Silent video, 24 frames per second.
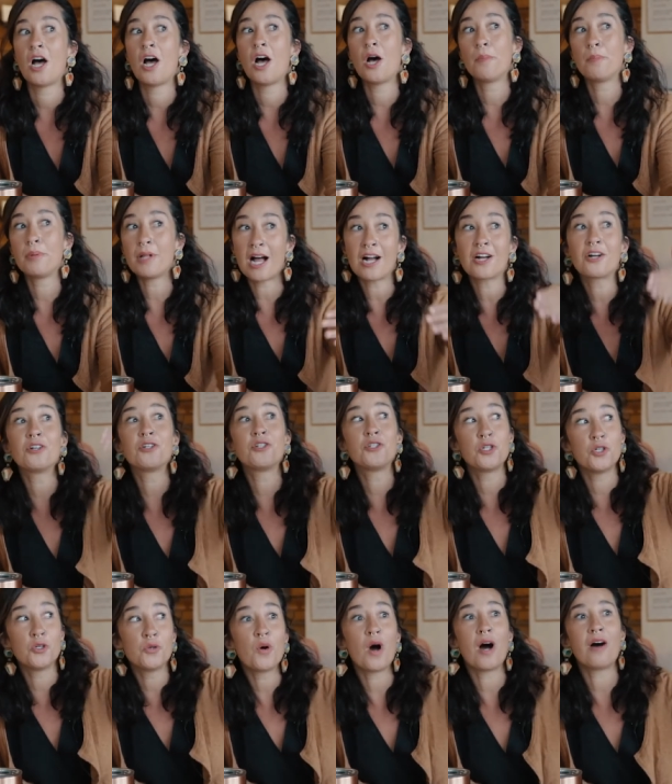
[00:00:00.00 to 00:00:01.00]
a block or
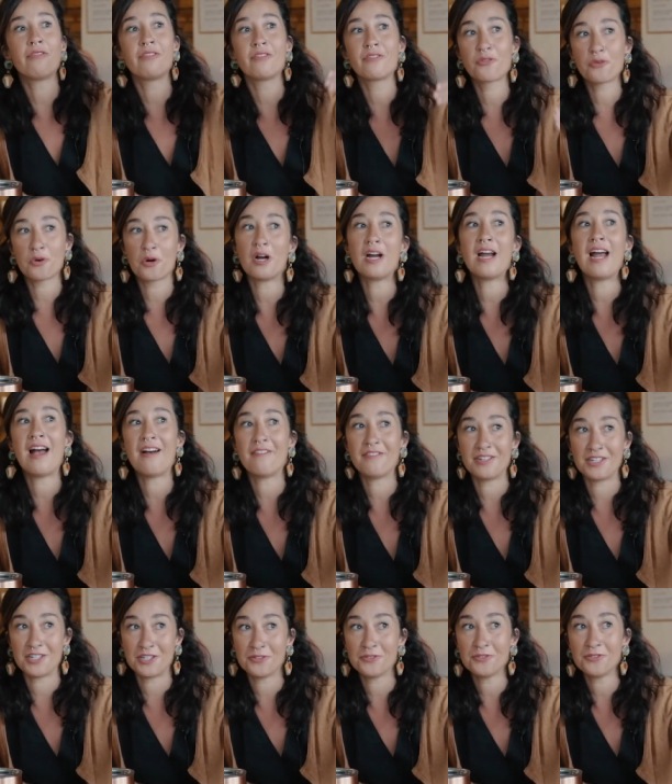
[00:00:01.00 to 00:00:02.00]
two off of Aurora
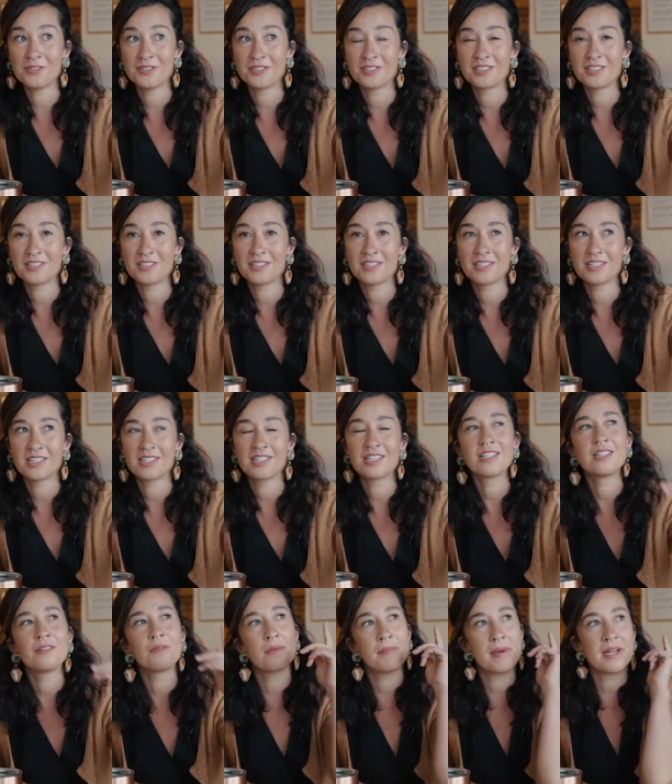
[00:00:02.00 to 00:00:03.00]
Avenue.
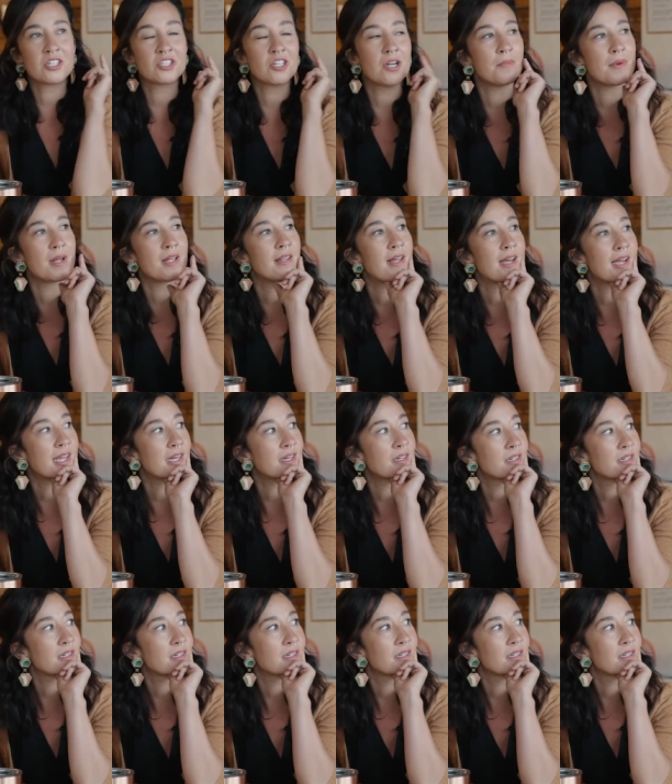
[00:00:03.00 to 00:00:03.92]
Let me make sure I'm not lying.